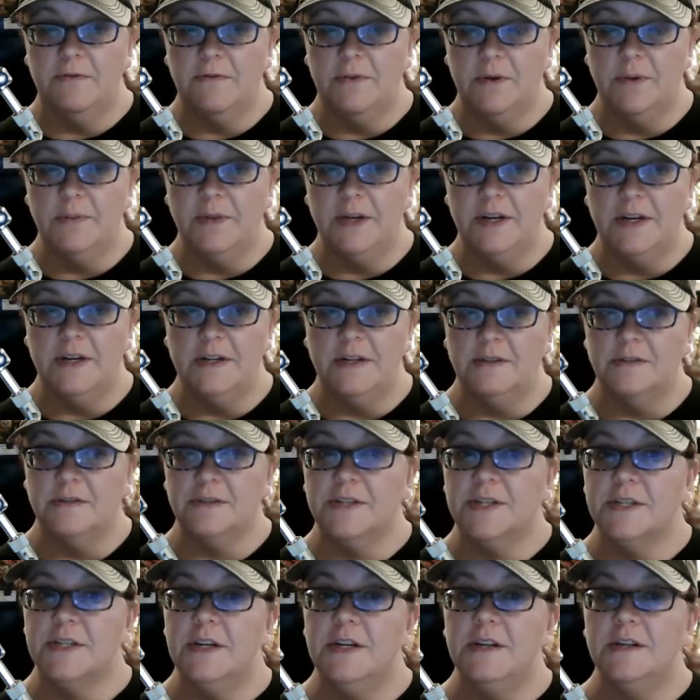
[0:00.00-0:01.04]
from the
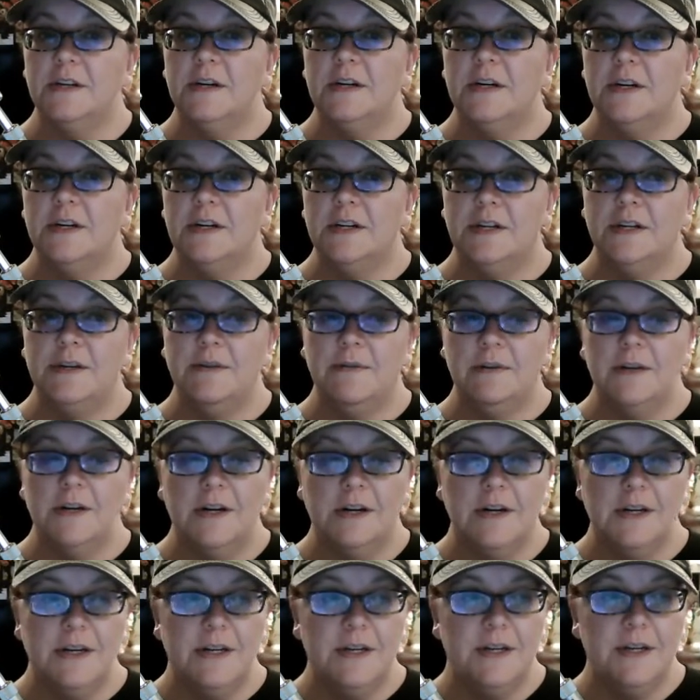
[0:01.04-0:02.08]
house, and
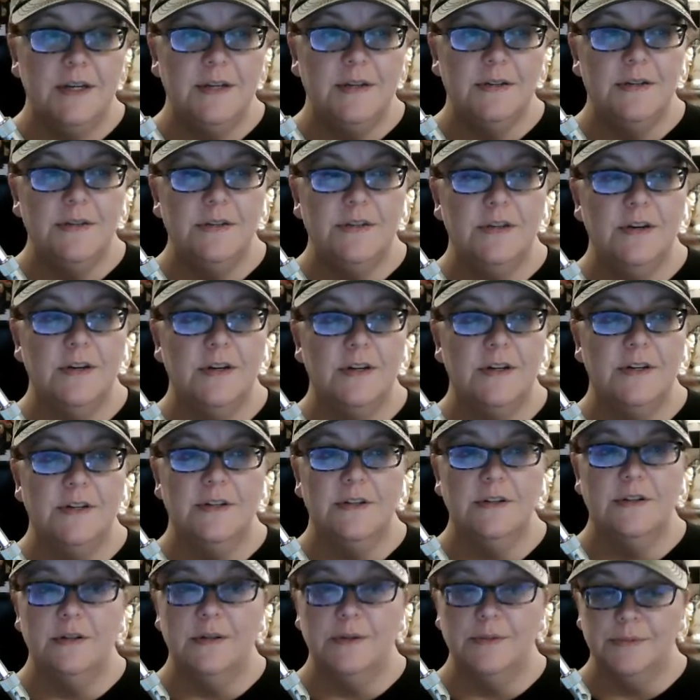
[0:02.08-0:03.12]
I got
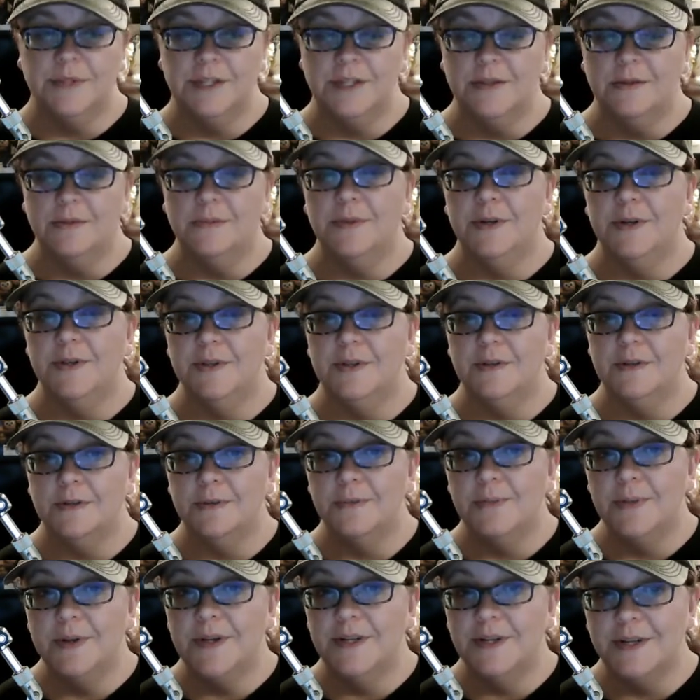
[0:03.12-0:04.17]
calmed down by the
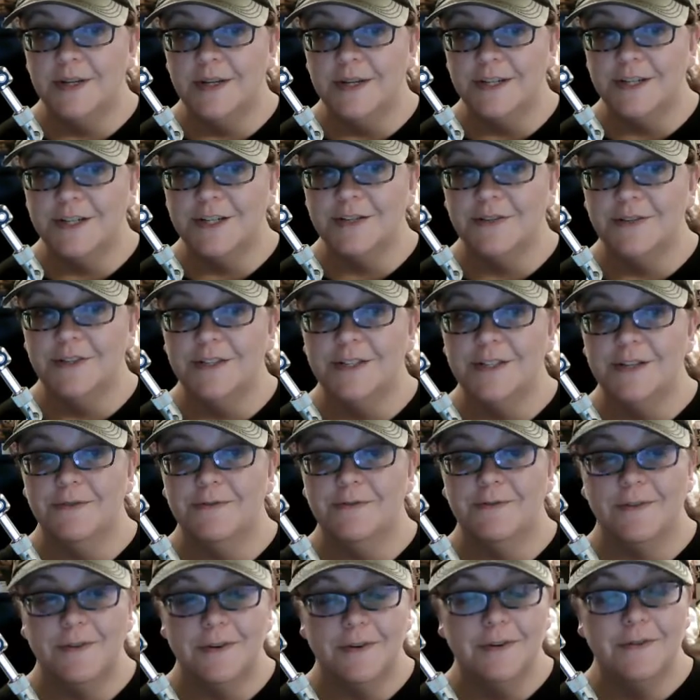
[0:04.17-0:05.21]
old man, actually. So
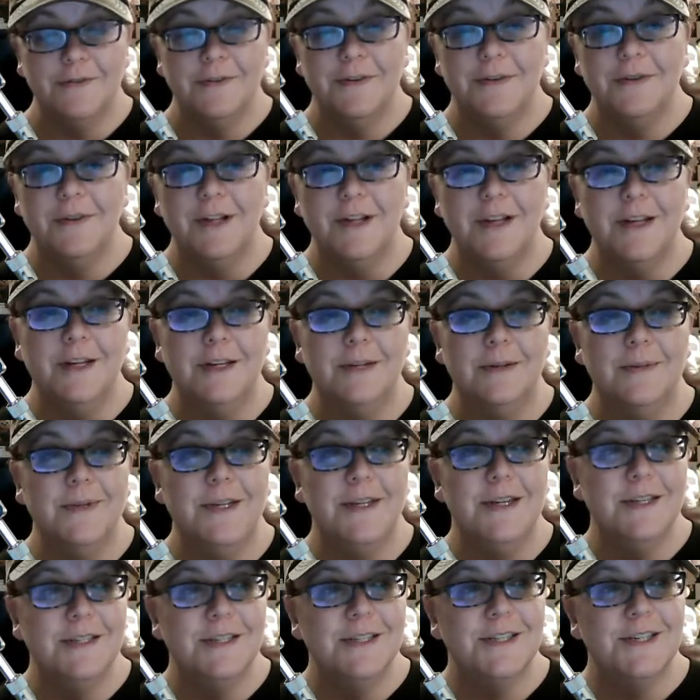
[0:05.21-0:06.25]
for all of you that hate him,
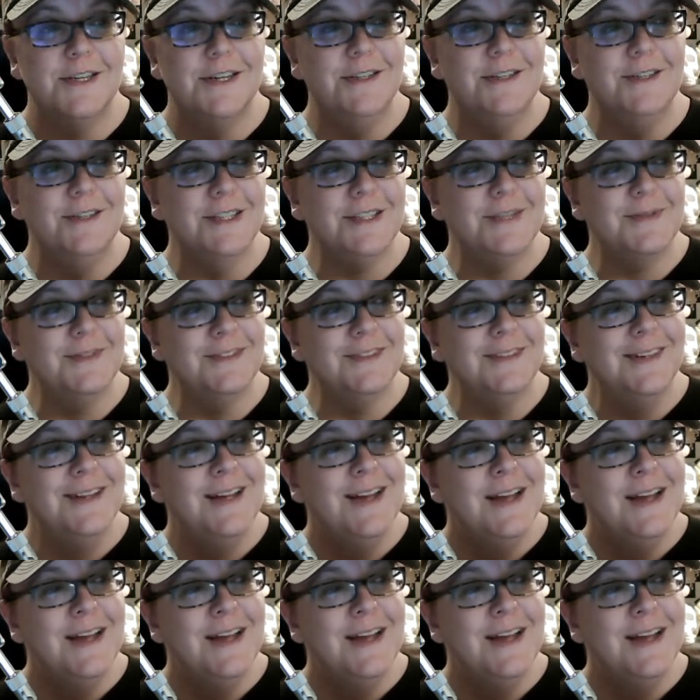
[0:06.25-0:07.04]
he is useful.